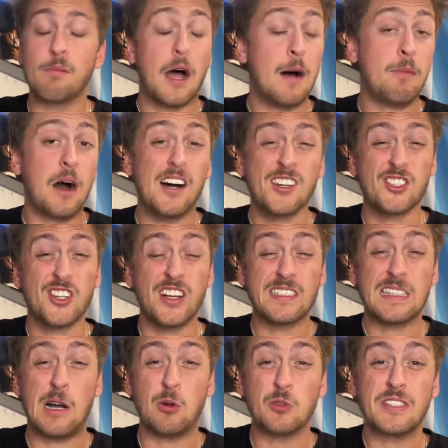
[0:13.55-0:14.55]
I apologize,
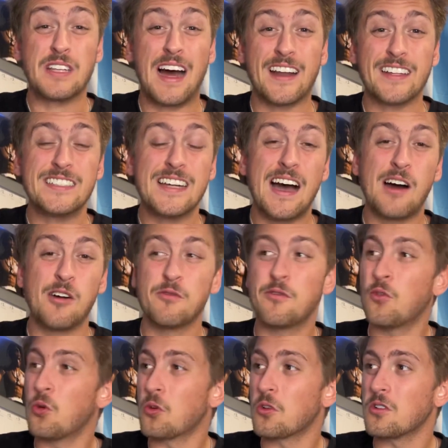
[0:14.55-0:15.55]
I was out of town
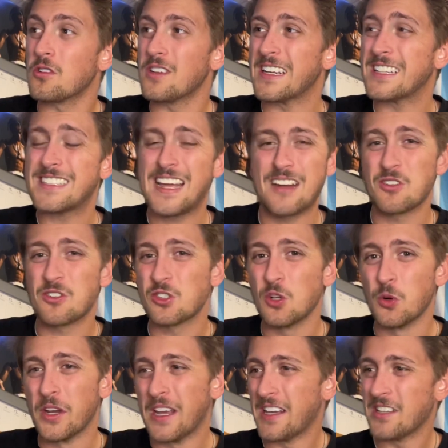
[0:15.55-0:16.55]
for like 10 or so
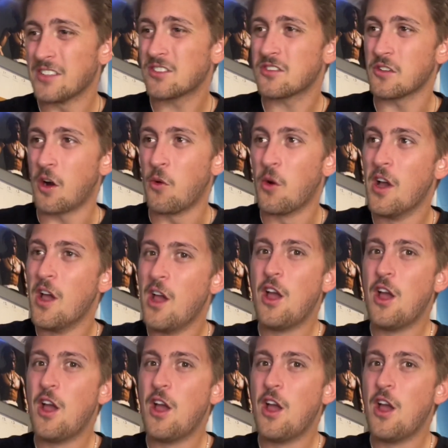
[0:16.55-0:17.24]
days, so